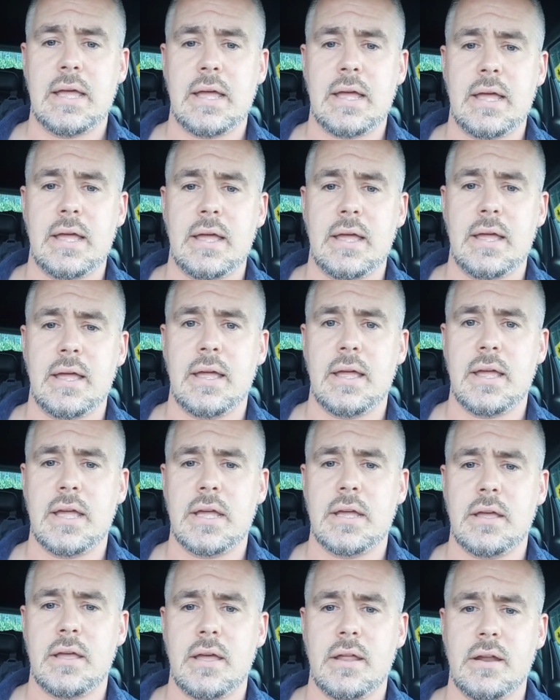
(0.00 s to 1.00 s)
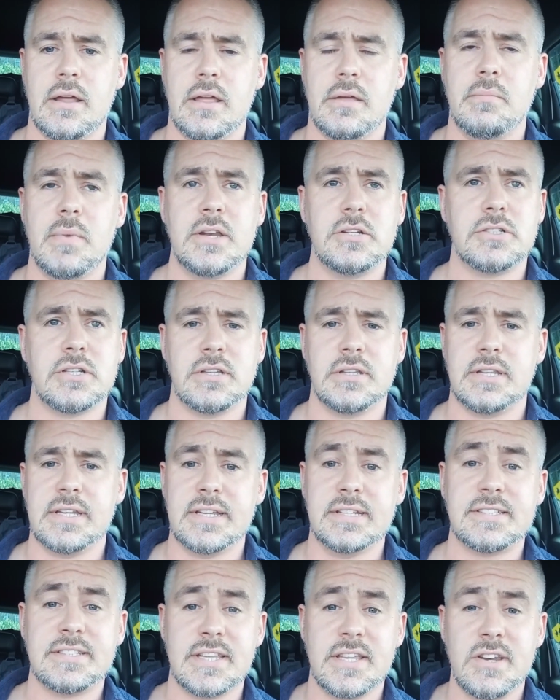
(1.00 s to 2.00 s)
and I mentioned
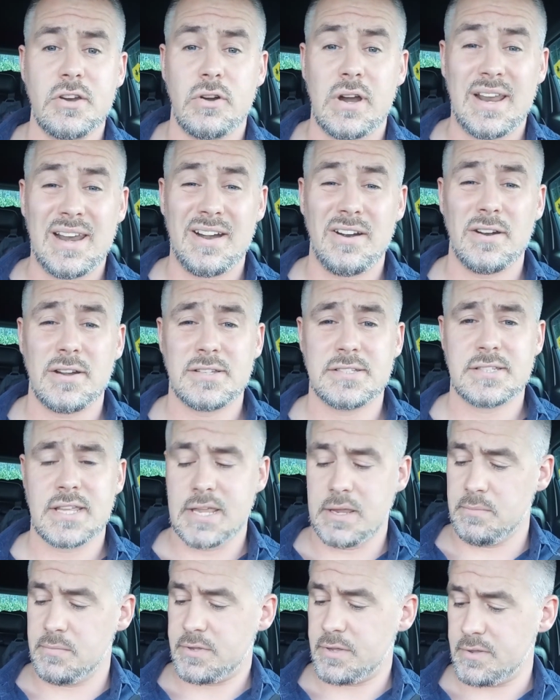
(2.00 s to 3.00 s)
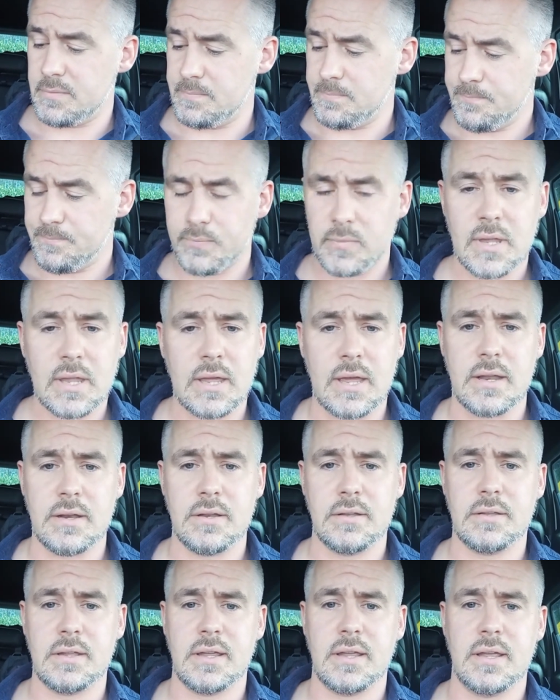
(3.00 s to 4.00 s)
the senior alert scheme to them,
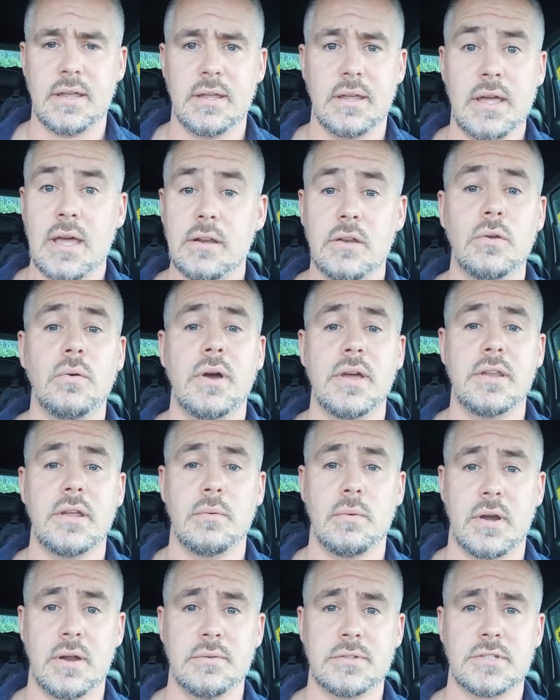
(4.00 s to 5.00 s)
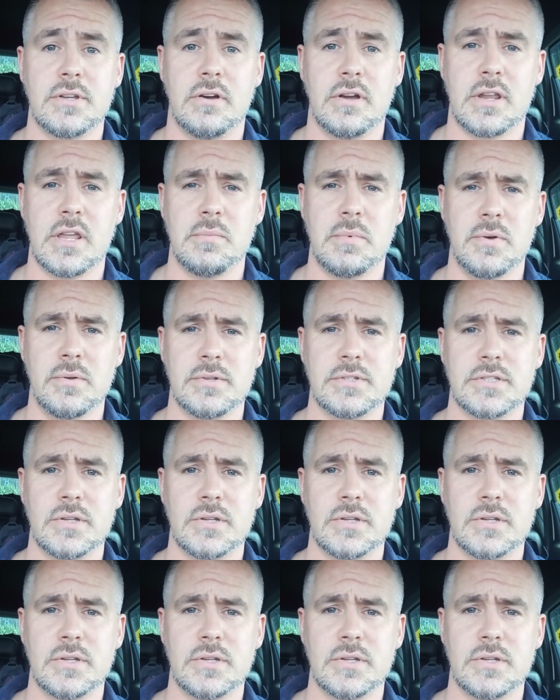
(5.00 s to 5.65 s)
and they had no idea what I was talking about.